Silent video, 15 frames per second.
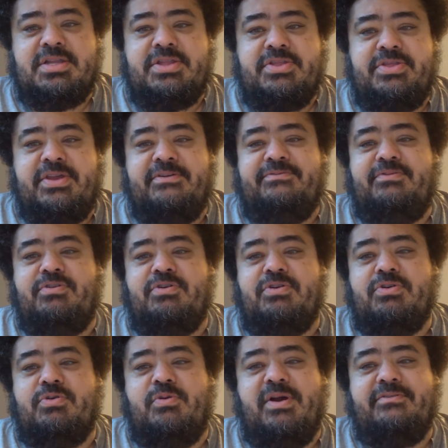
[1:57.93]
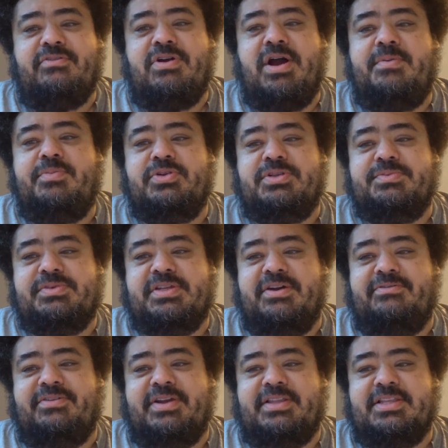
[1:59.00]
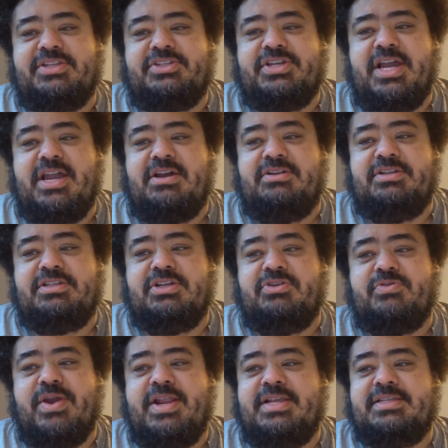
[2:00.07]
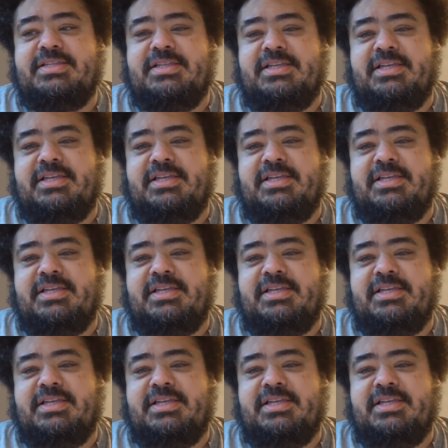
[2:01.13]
Therefore, whoever humbles himself like this child is the greatest in the